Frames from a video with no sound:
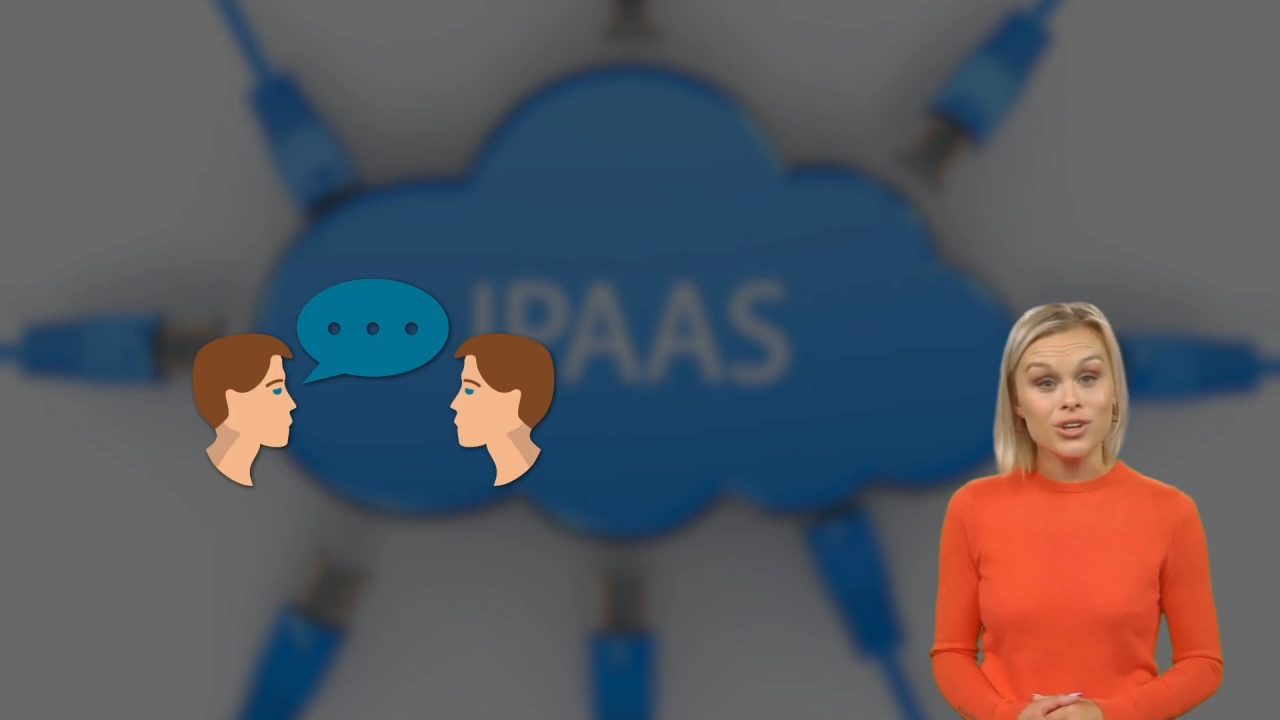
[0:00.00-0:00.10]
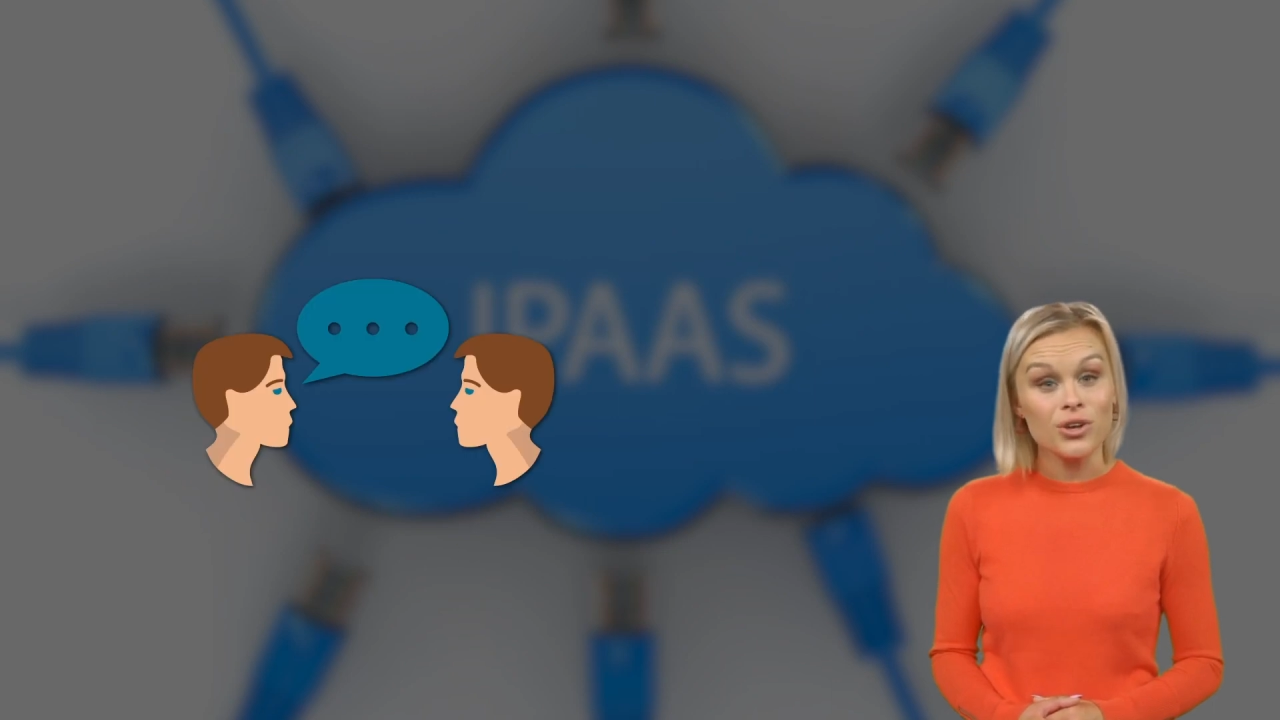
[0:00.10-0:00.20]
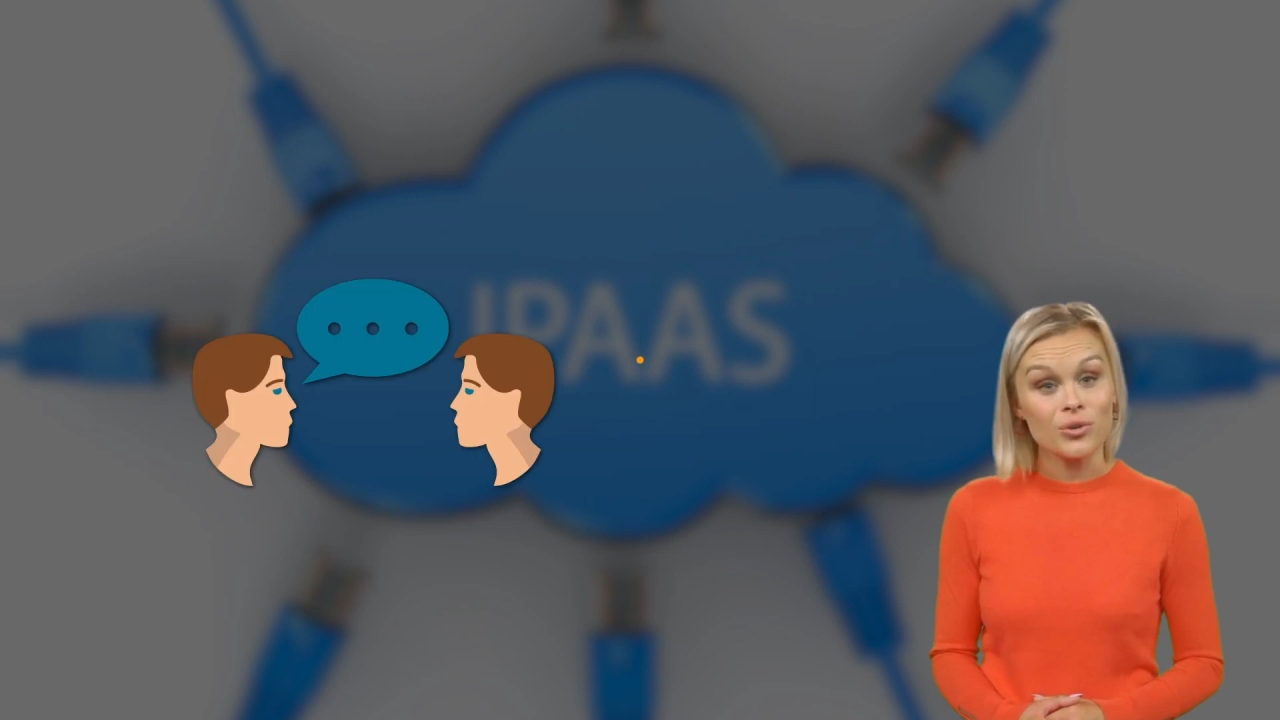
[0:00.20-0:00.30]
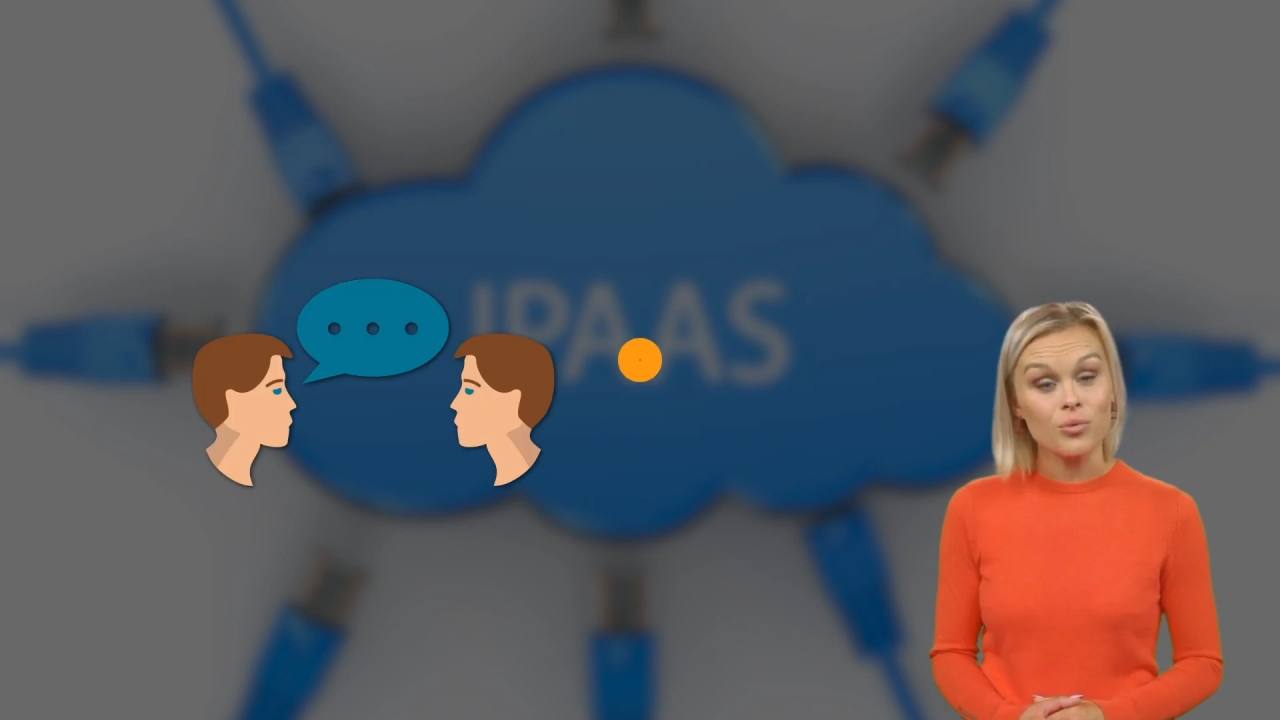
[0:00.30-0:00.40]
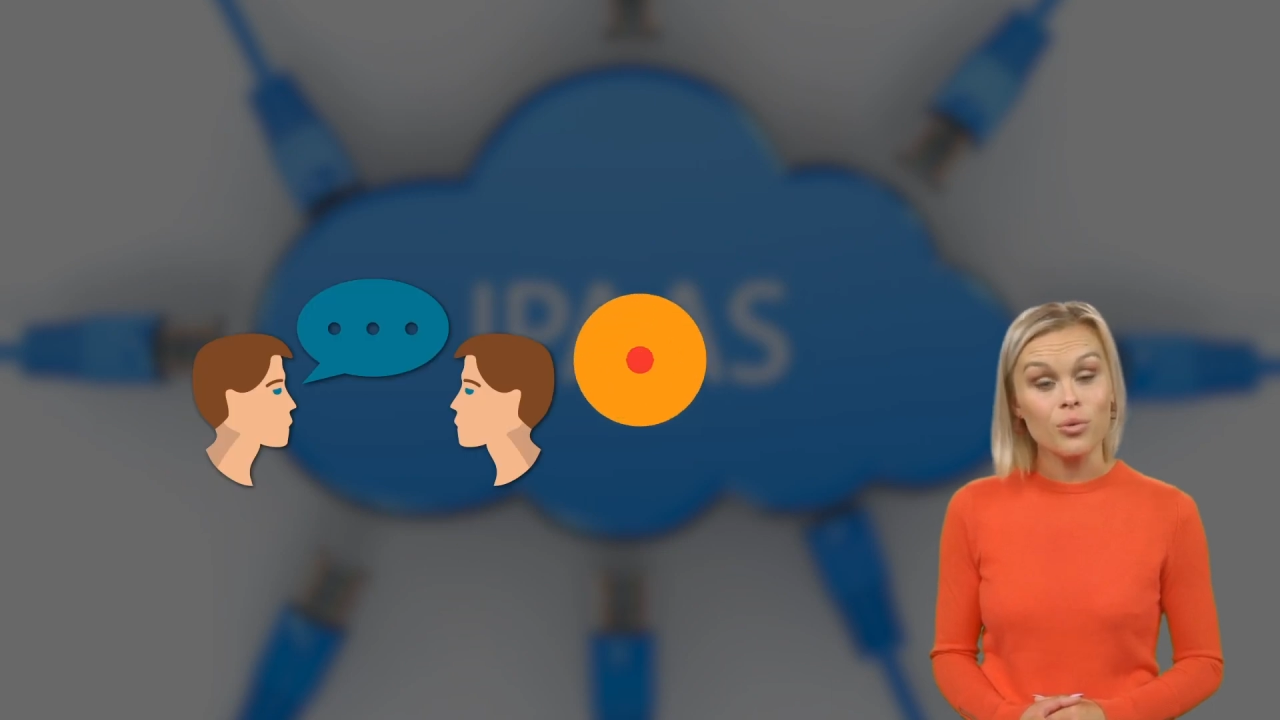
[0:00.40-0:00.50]

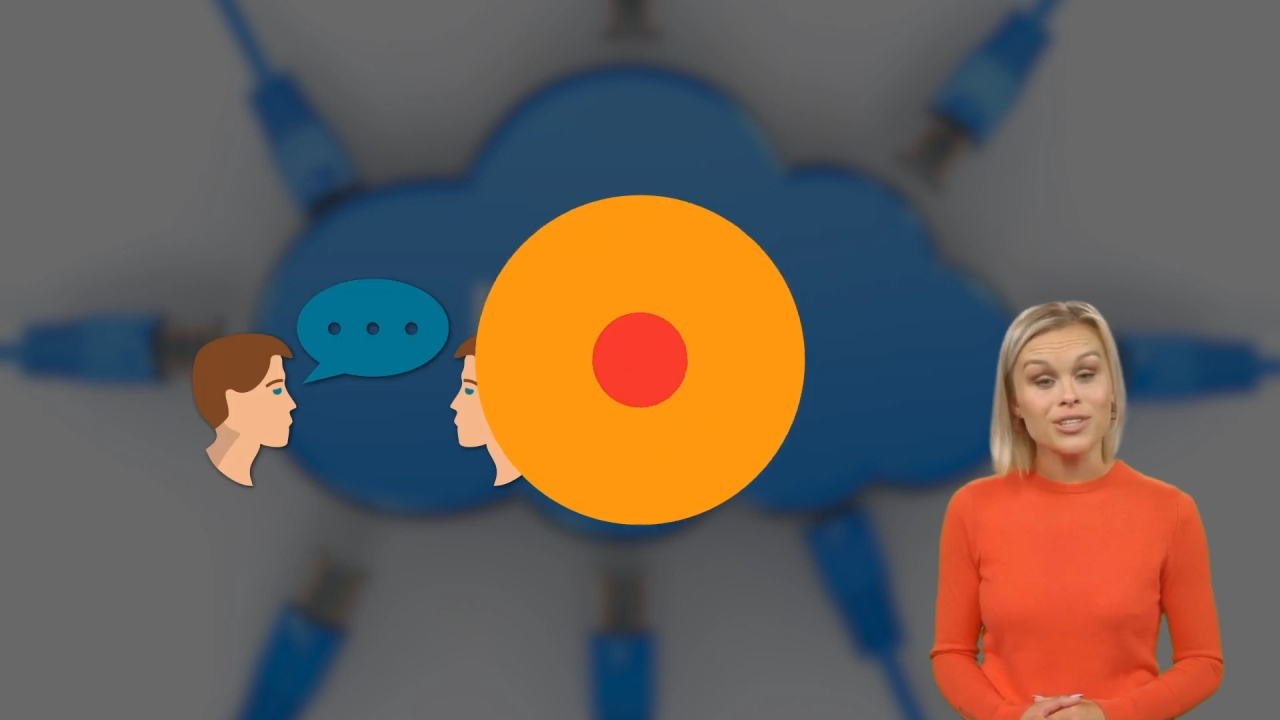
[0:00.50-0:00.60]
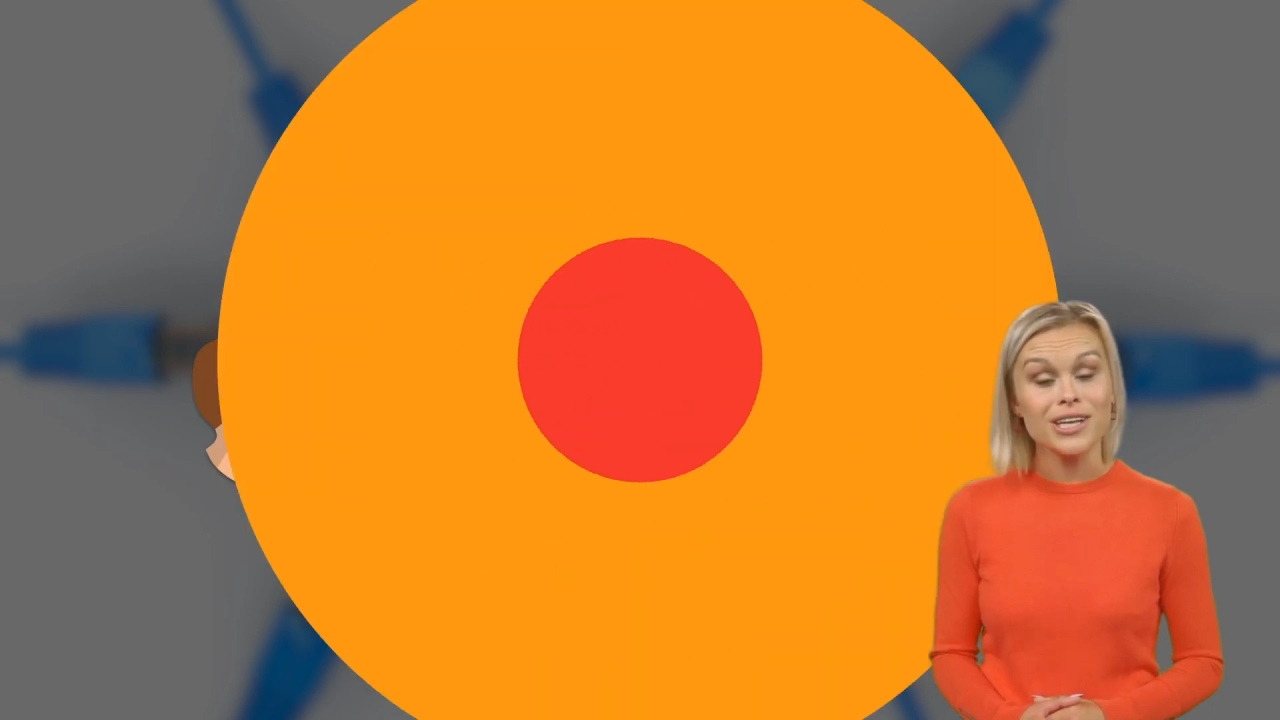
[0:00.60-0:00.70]
other, which